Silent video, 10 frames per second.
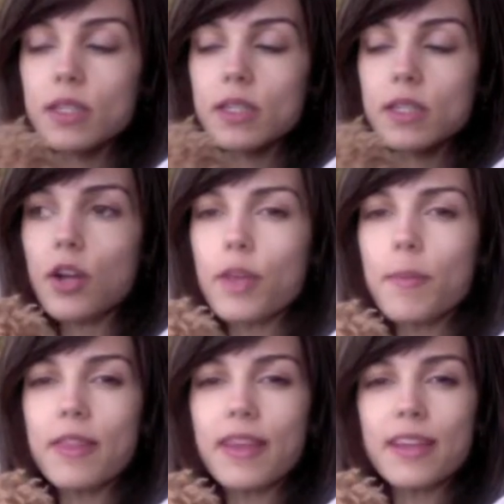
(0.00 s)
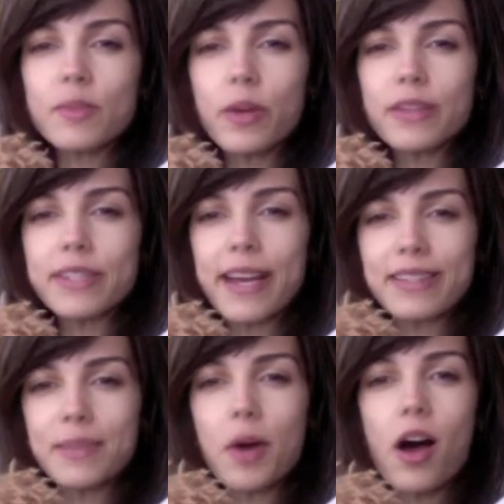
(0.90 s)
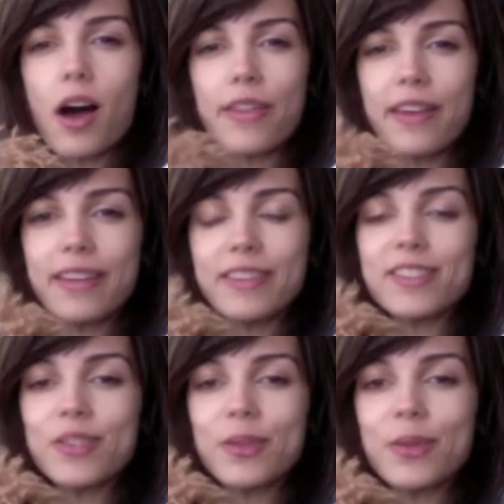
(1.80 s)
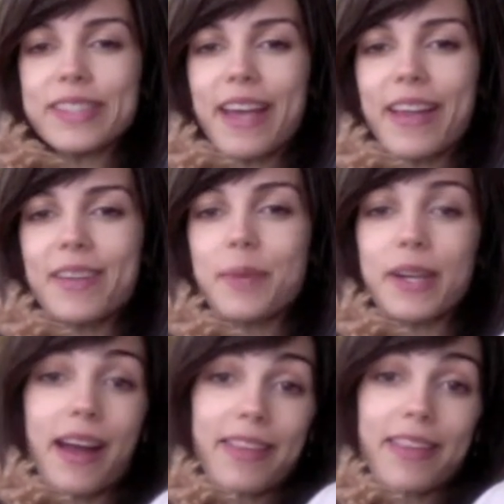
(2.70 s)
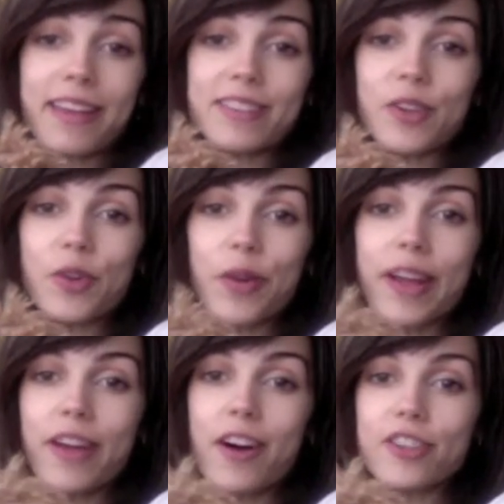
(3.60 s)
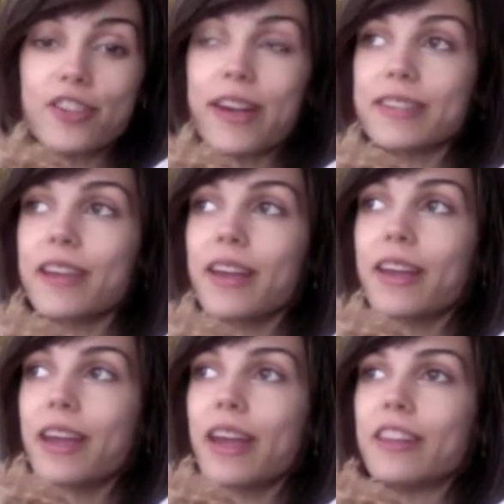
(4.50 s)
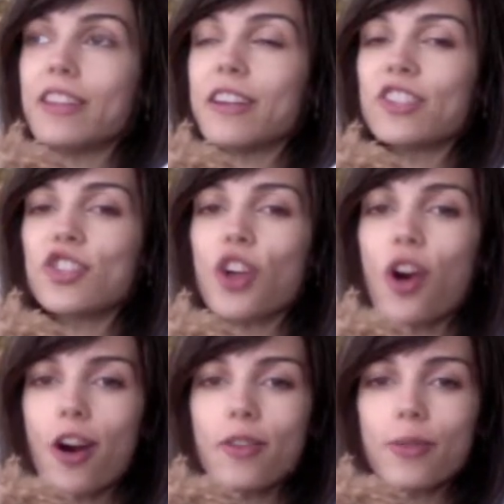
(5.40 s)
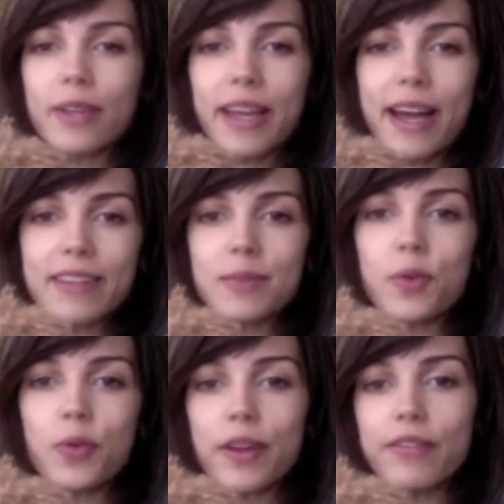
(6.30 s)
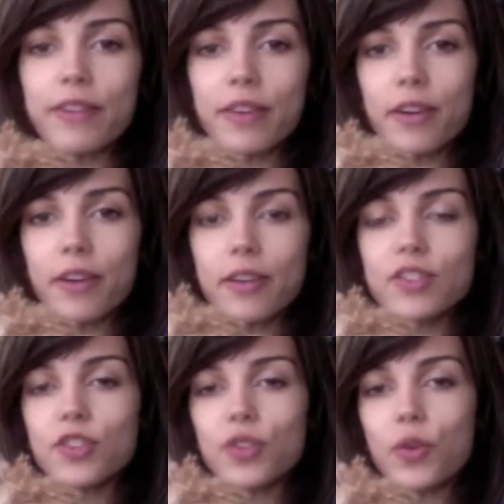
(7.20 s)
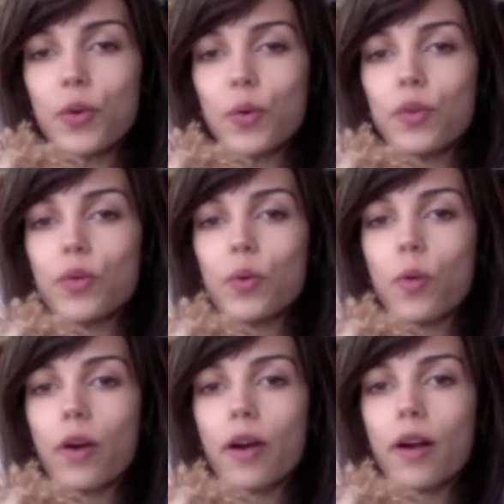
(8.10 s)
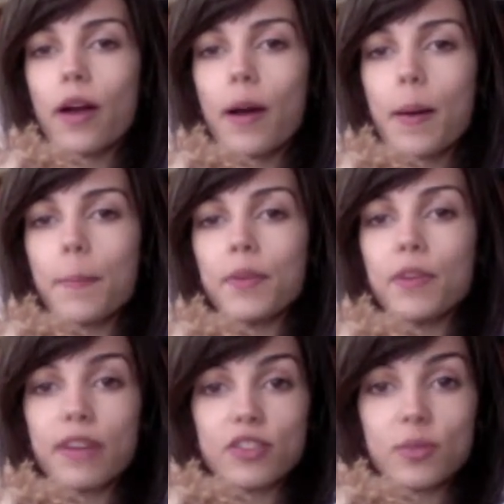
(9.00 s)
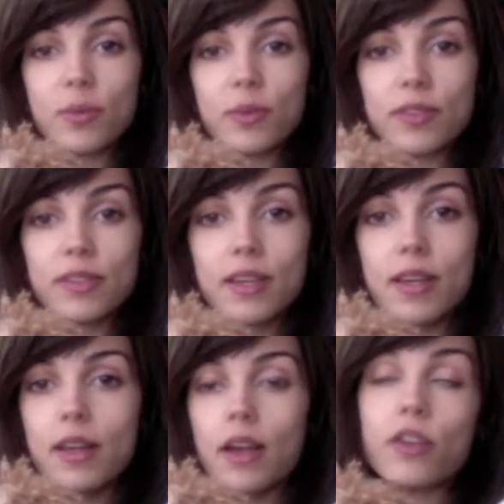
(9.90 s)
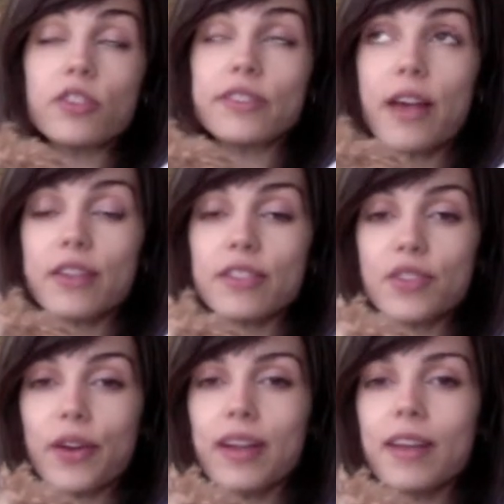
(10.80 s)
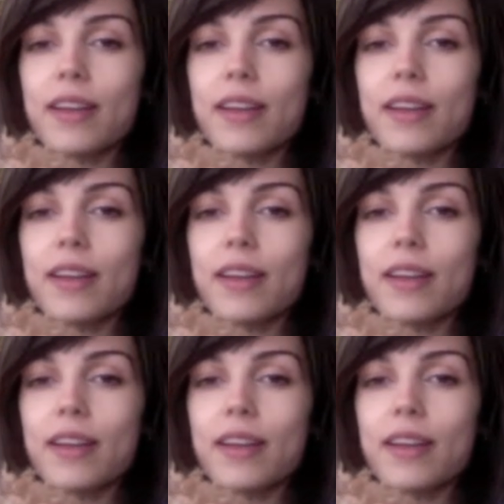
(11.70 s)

You may think it's weird to add some hot things to a salad, but I think it's a great contrast. And the nice char really adds some great flavor to your vegetables, or your salads, sorry.